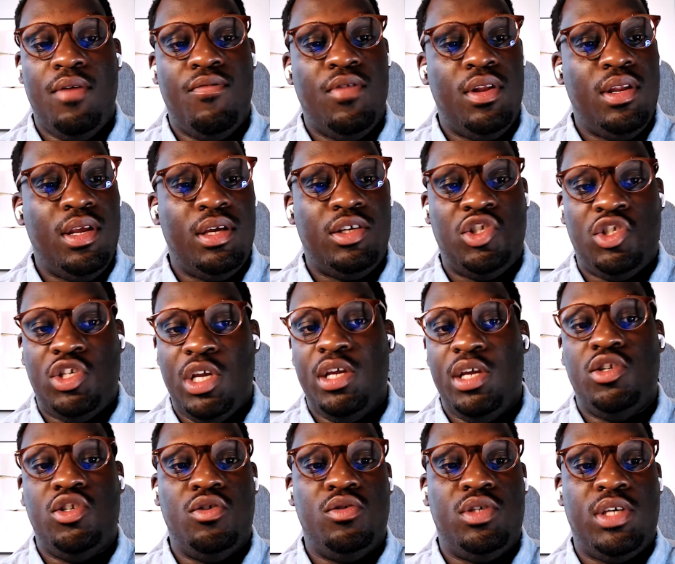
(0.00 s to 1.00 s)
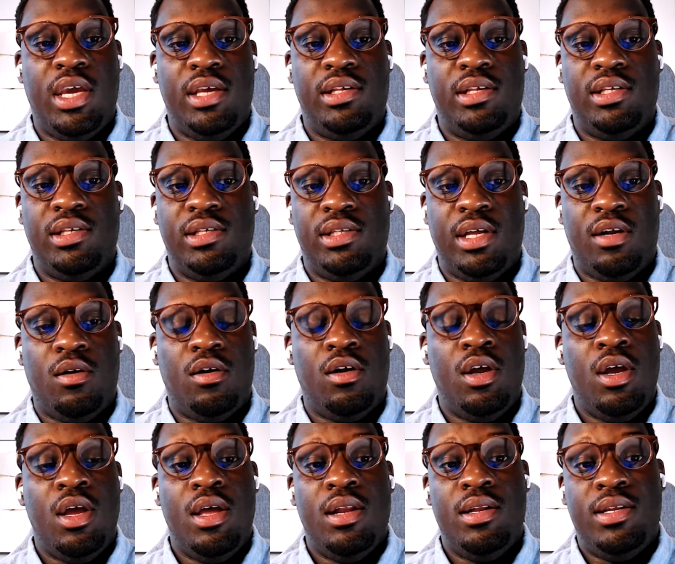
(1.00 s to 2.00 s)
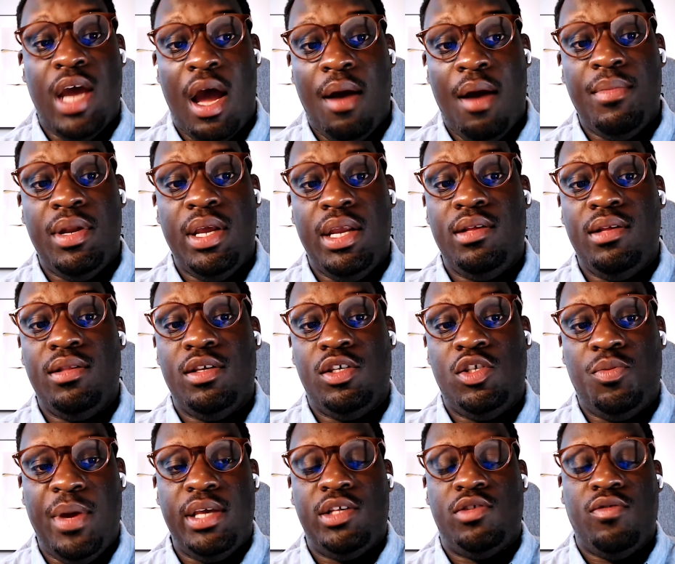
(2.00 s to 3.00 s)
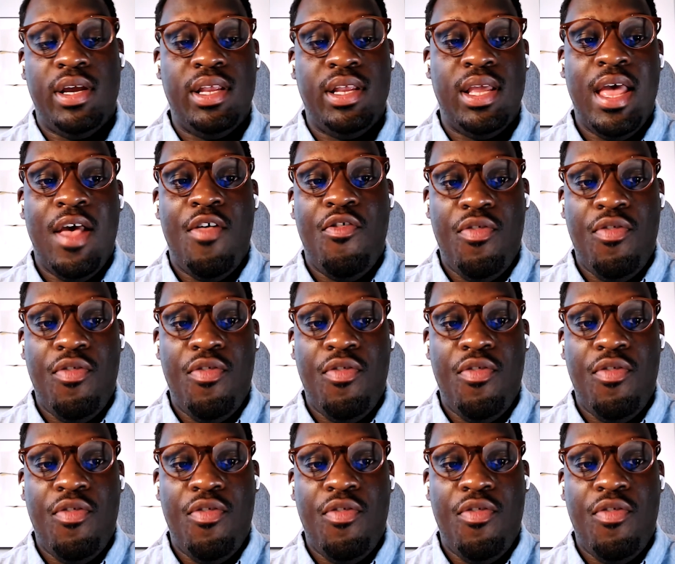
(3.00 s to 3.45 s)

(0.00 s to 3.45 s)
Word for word: Even exchange use cases that are dominating the space, right?